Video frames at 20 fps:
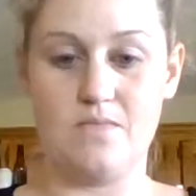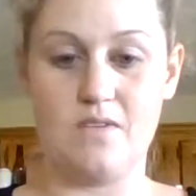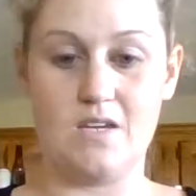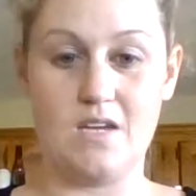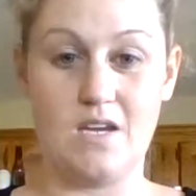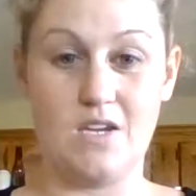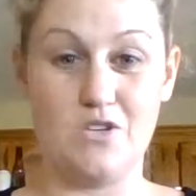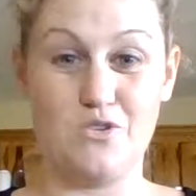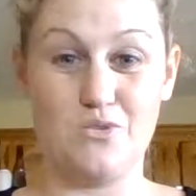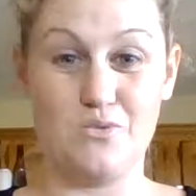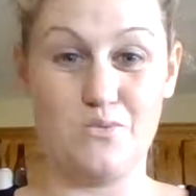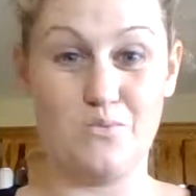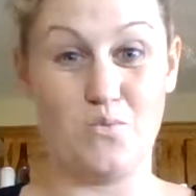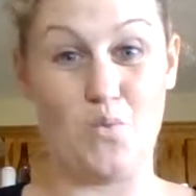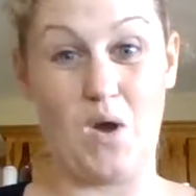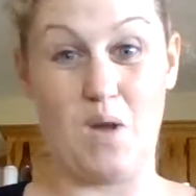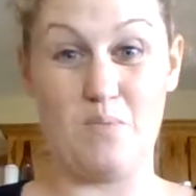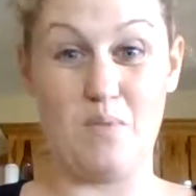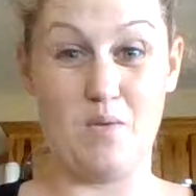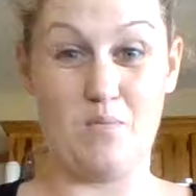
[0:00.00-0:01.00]
and
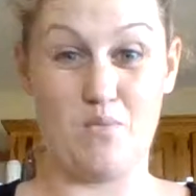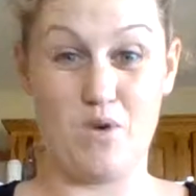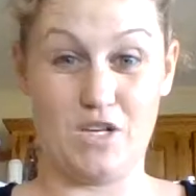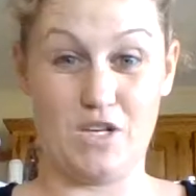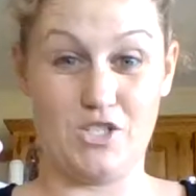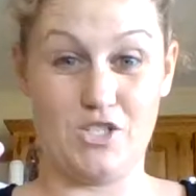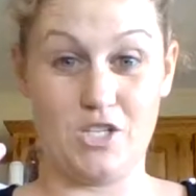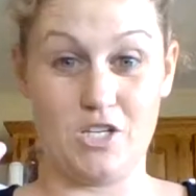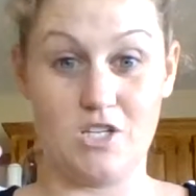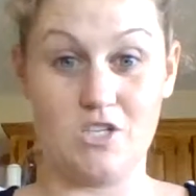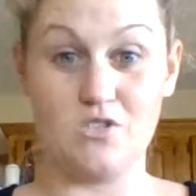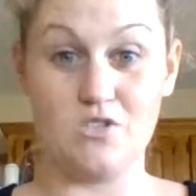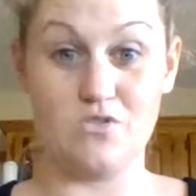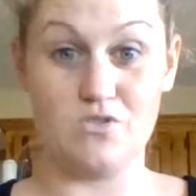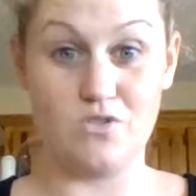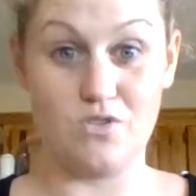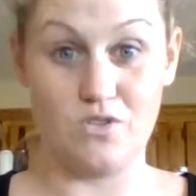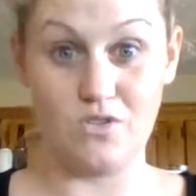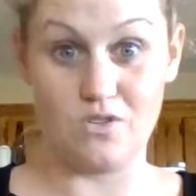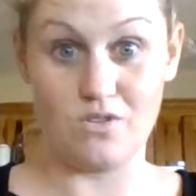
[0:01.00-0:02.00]
wipe up raw chicken
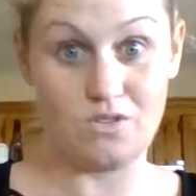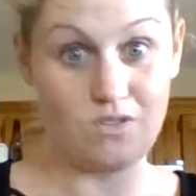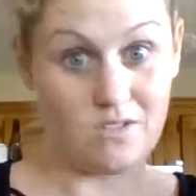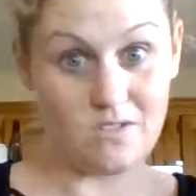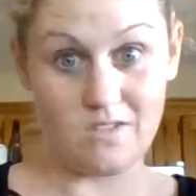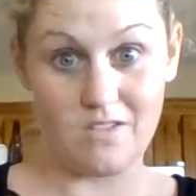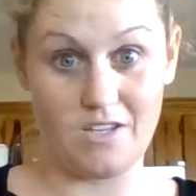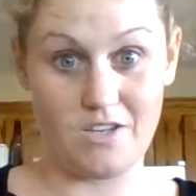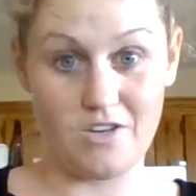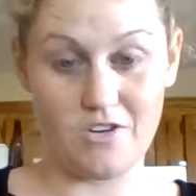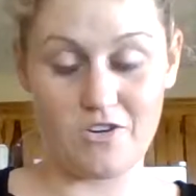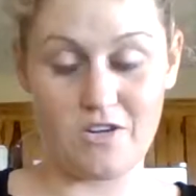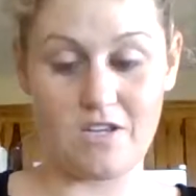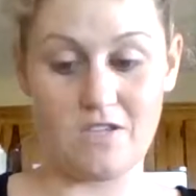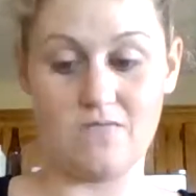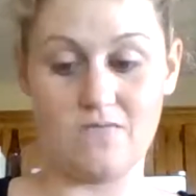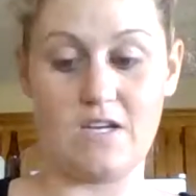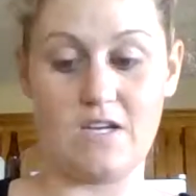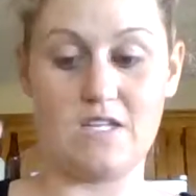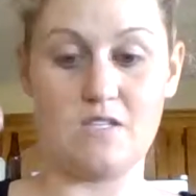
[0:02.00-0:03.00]
juice. You can clean your
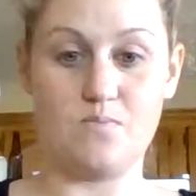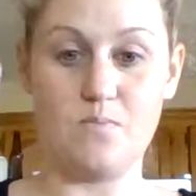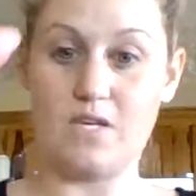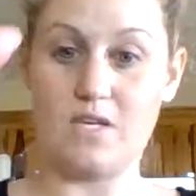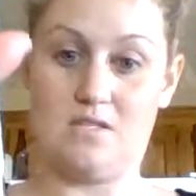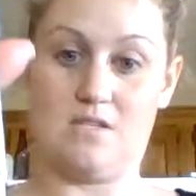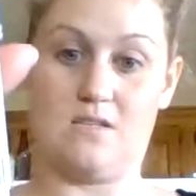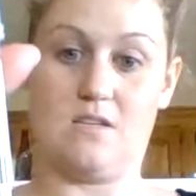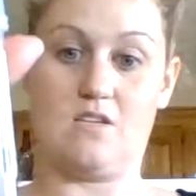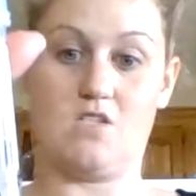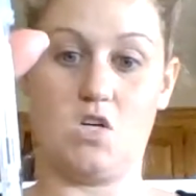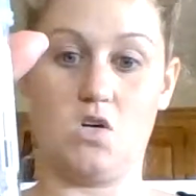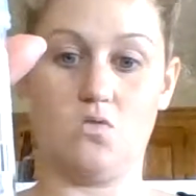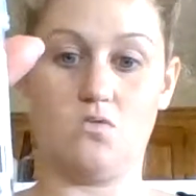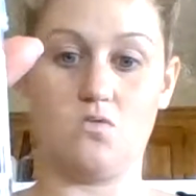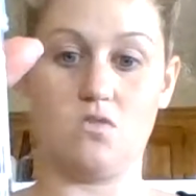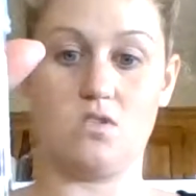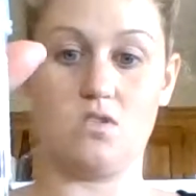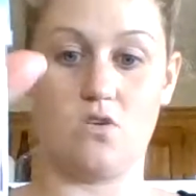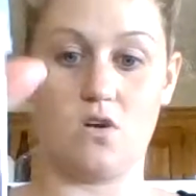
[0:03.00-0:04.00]
kid's face because they
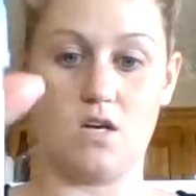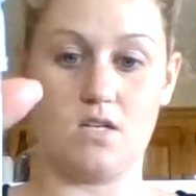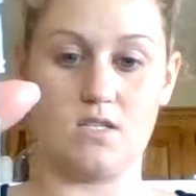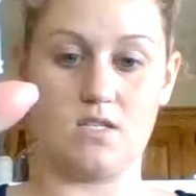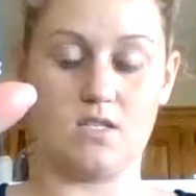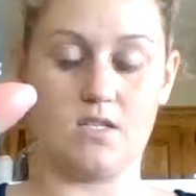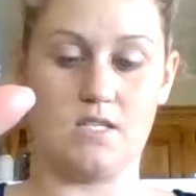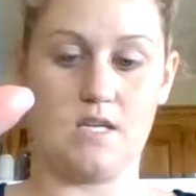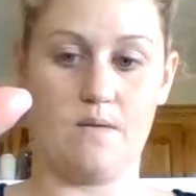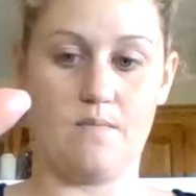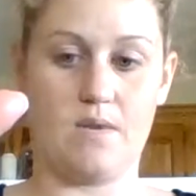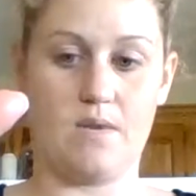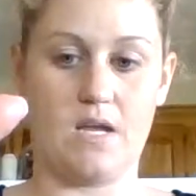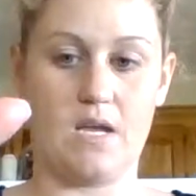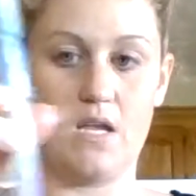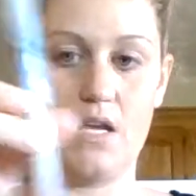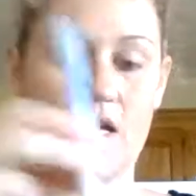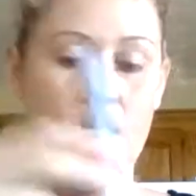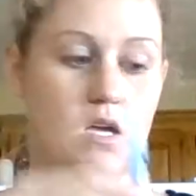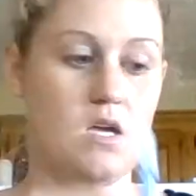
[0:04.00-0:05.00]
don't cross-contaminate.